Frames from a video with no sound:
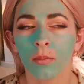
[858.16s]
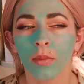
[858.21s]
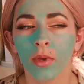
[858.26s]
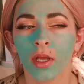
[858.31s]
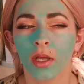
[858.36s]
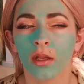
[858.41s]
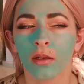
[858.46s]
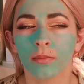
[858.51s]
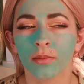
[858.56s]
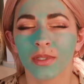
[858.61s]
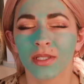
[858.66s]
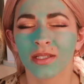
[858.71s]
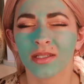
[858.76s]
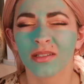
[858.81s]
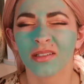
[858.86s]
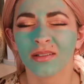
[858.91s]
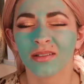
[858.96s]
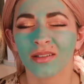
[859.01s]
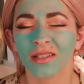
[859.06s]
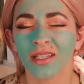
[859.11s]
but I'm just
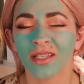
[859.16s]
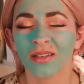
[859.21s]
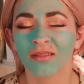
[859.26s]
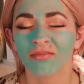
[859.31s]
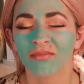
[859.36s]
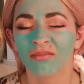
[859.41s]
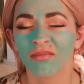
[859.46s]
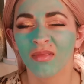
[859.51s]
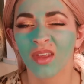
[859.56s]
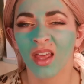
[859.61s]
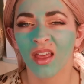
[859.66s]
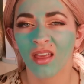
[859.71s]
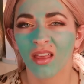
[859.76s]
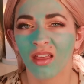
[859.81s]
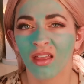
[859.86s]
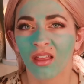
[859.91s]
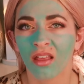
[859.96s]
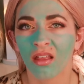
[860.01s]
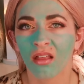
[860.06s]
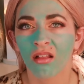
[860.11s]
still like, meh.
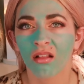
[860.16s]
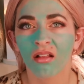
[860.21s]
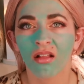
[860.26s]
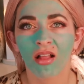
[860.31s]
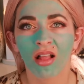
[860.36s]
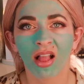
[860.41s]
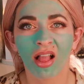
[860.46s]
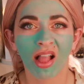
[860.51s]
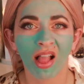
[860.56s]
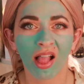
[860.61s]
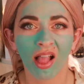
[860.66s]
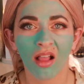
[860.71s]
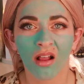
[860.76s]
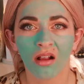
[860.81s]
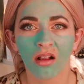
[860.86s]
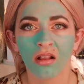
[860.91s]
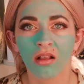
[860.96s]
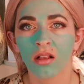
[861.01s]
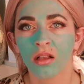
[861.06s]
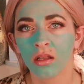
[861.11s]
Ugh.
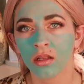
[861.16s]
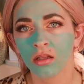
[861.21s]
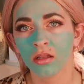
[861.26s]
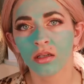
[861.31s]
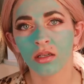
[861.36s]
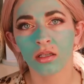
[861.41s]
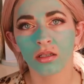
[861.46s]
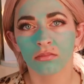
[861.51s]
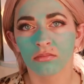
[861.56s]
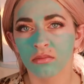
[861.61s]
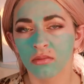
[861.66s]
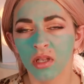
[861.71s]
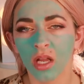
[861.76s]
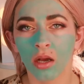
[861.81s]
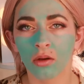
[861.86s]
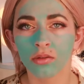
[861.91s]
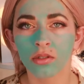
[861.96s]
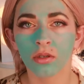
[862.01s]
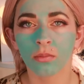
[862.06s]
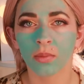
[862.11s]
I,
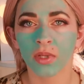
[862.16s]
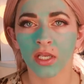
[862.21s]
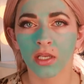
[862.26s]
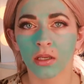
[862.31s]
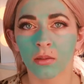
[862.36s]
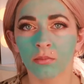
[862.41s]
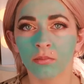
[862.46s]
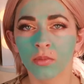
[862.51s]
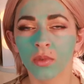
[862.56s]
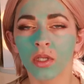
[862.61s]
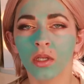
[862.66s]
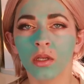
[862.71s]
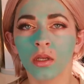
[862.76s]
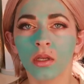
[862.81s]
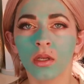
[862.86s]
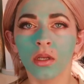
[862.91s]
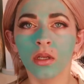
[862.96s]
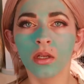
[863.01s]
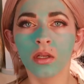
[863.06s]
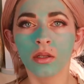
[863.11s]
no, don't pick him.
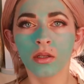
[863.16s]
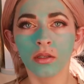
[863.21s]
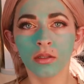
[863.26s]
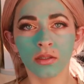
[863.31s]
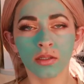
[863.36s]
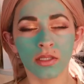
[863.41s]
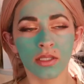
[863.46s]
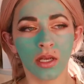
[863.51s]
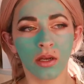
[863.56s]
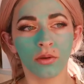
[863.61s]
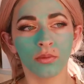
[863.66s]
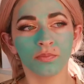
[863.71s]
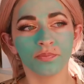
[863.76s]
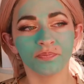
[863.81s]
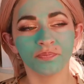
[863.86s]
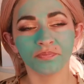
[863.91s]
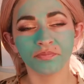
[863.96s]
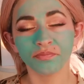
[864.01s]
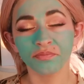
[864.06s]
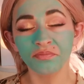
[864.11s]
So,
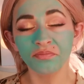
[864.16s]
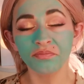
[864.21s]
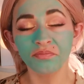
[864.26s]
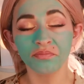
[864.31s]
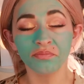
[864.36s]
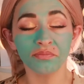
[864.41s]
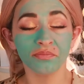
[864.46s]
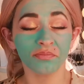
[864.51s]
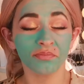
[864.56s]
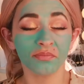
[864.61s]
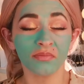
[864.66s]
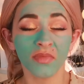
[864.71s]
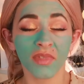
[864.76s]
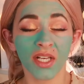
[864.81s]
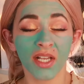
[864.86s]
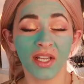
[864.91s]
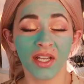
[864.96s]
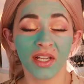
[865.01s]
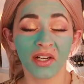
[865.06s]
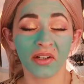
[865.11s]

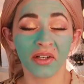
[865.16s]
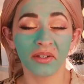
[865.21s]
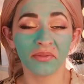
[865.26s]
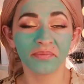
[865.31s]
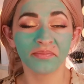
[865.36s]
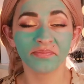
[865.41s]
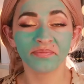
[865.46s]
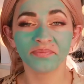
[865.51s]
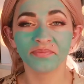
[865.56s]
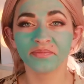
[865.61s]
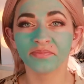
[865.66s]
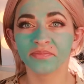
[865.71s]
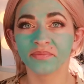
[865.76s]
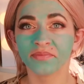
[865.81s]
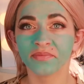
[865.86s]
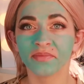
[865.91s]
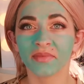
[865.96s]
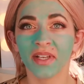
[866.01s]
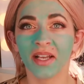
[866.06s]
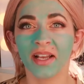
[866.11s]
I don't
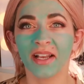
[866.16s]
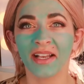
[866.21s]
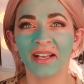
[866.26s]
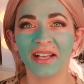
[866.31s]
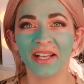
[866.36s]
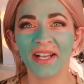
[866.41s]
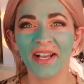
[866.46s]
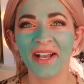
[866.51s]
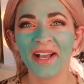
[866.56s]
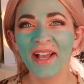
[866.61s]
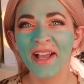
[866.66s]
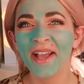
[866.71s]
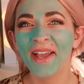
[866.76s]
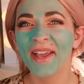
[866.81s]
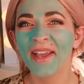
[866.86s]
know.